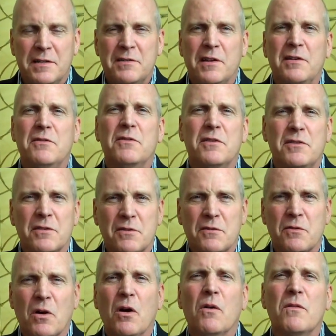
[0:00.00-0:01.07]
continuing to
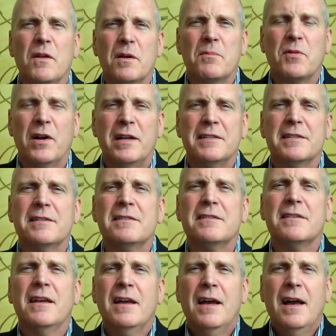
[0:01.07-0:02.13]
grow their presence,